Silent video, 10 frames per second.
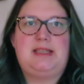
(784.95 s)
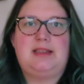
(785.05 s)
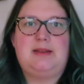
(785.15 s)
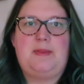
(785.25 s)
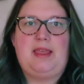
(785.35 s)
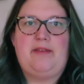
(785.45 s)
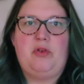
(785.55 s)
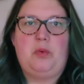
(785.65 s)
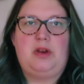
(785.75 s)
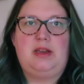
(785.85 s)
It's not something
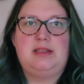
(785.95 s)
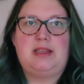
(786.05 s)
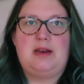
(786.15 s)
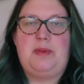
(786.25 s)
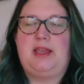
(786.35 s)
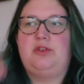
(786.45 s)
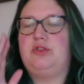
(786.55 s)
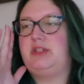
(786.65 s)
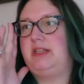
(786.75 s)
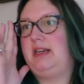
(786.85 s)
everyone is going to be
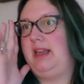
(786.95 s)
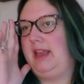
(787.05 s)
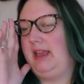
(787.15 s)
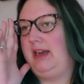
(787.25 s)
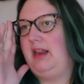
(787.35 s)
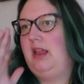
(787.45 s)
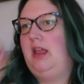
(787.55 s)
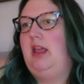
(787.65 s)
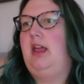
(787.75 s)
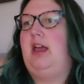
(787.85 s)
interested in.
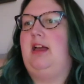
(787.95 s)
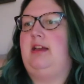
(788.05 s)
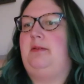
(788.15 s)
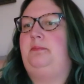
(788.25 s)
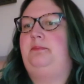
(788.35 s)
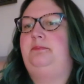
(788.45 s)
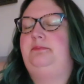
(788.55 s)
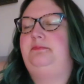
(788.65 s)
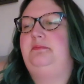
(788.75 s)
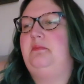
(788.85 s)

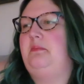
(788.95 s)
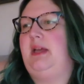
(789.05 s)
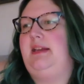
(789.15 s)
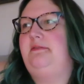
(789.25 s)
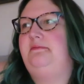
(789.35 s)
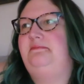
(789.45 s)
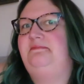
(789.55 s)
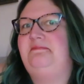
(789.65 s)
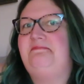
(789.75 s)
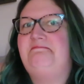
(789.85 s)
But
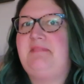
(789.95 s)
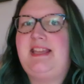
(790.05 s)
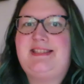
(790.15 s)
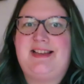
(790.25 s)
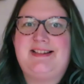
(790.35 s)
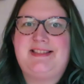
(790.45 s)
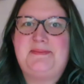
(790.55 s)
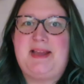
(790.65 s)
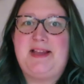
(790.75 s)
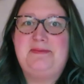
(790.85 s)
it sucks
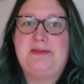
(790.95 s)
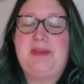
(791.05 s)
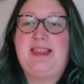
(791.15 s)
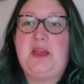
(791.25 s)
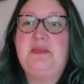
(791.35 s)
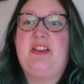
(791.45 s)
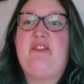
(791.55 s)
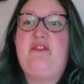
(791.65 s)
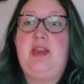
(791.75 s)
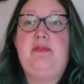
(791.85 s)
sometimes. I'm like, that was a
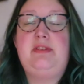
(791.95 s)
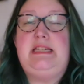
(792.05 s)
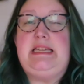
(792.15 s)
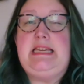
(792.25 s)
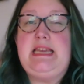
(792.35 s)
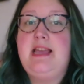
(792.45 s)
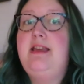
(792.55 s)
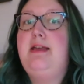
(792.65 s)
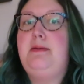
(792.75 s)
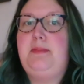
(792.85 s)

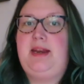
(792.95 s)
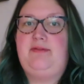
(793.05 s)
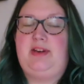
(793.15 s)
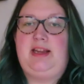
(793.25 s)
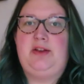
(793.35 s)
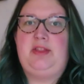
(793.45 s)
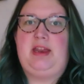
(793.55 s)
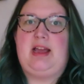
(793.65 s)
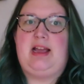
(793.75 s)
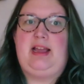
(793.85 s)
50-minute video
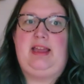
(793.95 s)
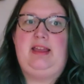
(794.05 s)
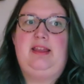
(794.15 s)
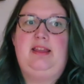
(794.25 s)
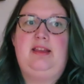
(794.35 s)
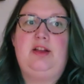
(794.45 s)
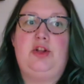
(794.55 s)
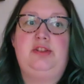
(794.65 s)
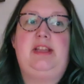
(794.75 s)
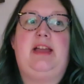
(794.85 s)
that I
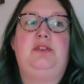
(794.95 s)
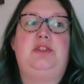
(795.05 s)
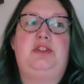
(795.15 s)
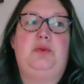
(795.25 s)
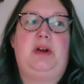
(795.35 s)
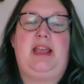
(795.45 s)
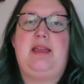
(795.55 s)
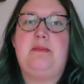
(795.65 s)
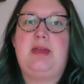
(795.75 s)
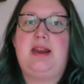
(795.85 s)
culled down to
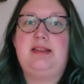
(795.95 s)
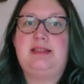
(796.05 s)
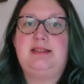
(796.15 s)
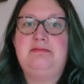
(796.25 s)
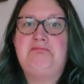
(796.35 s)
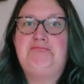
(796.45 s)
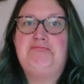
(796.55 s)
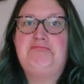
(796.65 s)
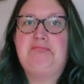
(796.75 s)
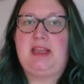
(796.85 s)
28 minutes.
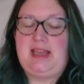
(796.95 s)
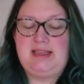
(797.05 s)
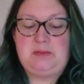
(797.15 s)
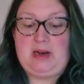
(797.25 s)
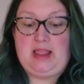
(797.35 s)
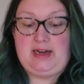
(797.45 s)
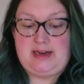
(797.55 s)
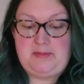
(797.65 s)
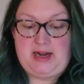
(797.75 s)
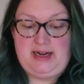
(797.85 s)
Like, I spent a lot of
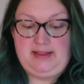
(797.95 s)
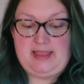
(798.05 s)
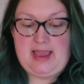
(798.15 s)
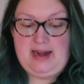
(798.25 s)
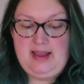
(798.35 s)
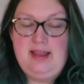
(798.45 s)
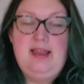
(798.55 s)
time editing that.